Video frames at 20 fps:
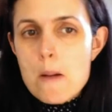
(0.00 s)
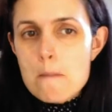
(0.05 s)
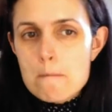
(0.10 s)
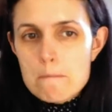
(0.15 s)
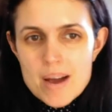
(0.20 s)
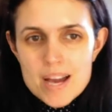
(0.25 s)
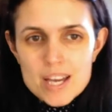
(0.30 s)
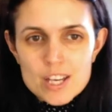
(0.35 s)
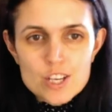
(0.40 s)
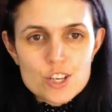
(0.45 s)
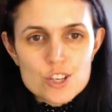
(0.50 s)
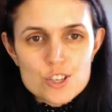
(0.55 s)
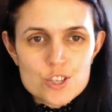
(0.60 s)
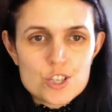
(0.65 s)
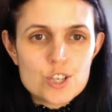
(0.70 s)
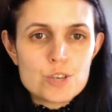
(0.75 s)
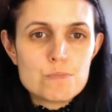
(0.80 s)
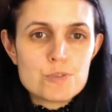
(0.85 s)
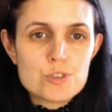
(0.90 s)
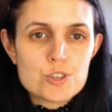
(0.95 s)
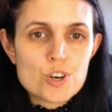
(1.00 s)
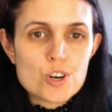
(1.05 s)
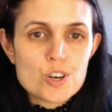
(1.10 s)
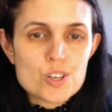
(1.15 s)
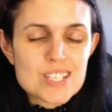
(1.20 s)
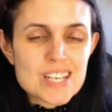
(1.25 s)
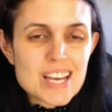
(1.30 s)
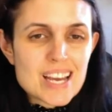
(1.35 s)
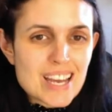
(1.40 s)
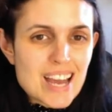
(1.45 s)
My YouTube
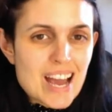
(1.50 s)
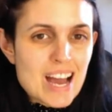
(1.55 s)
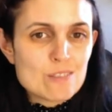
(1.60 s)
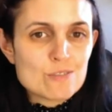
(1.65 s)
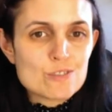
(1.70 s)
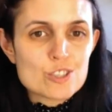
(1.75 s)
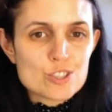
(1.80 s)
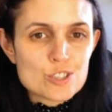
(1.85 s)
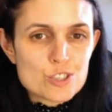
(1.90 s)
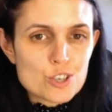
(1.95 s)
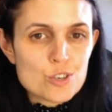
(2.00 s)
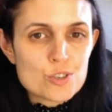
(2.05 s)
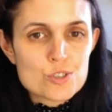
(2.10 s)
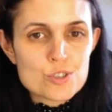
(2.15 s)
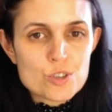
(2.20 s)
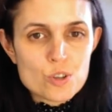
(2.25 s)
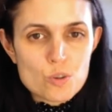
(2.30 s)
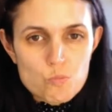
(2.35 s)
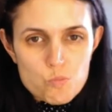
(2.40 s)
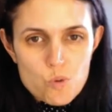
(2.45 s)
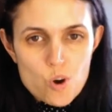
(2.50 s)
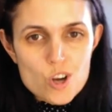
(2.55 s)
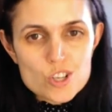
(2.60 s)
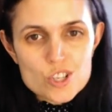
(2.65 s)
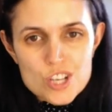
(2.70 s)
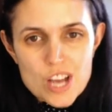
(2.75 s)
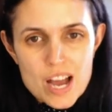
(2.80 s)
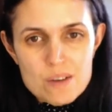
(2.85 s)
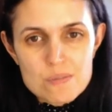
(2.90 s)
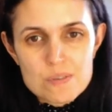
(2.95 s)
Shorts account total
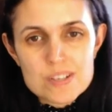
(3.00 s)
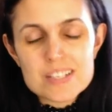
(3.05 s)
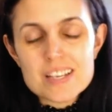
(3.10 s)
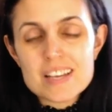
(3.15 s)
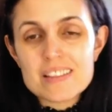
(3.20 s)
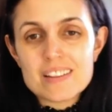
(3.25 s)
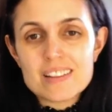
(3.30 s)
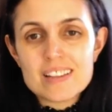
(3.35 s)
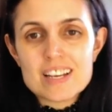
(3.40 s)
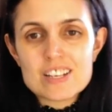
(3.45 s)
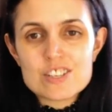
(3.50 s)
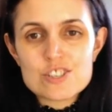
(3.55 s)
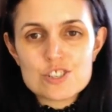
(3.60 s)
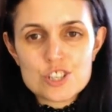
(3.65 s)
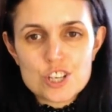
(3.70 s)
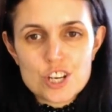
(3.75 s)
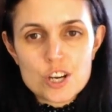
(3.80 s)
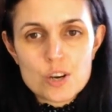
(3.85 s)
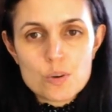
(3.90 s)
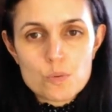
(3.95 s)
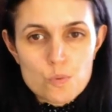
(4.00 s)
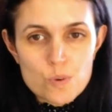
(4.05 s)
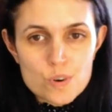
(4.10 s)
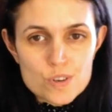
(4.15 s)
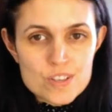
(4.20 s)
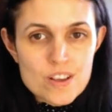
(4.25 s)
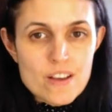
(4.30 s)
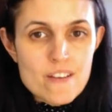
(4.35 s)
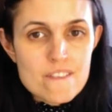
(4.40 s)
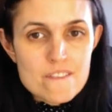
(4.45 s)
watch hours in the last year
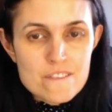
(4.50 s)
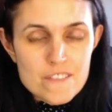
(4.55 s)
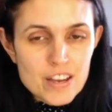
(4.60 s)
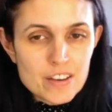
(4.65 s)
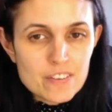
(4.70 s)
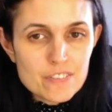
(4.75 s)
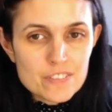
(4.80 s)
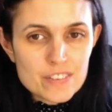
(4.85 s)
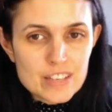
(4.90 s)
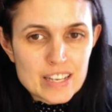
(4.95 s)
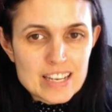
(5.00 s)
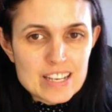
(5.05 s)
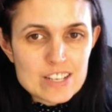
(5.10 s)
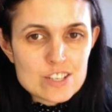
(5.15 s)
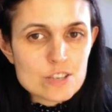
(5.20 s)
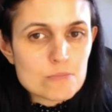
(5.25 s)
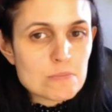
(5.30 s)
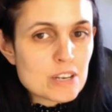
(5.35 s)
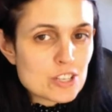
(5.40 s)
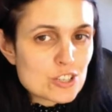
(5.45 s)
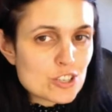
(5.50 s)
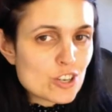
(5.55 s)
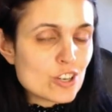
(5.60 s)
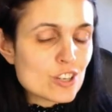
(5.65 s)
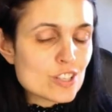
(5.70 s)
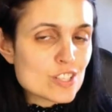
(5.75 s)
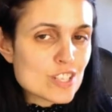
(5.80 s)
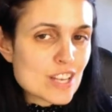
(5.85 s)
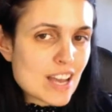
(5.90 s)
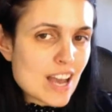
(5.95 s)
was 50, so my
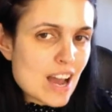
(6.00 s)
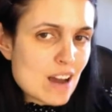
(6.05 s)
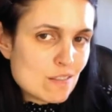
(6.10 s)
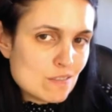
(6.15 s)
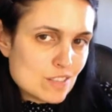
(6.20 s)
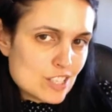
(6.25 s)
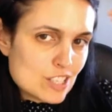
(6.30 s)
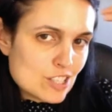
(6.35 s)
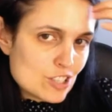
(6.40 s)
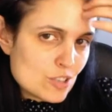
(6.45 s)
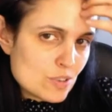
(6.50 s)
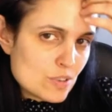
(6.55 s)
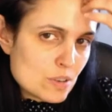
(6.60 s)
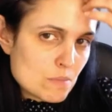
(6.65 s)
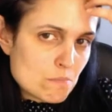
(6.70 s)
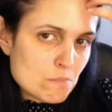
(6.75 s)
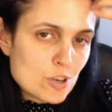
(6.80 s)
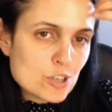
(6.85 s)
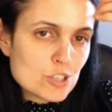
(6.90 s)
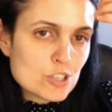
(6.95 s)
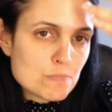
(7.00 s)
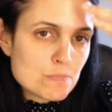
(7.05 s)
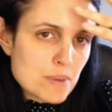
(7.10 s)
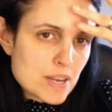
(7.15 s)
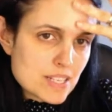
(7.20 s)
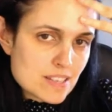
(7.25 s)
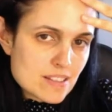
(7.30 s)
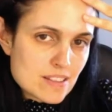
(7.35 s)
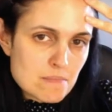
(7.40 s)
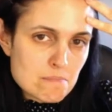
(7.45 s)
Shorts account is doing much
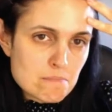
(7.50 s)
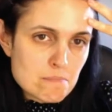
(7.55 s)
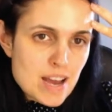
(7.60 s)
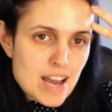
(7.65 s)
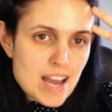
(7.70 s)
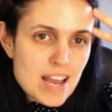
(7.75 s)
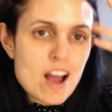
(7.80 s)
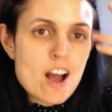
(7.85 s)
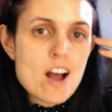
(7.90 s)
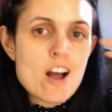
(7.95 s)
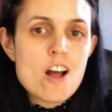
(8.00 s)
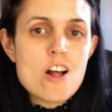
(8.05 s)
better than my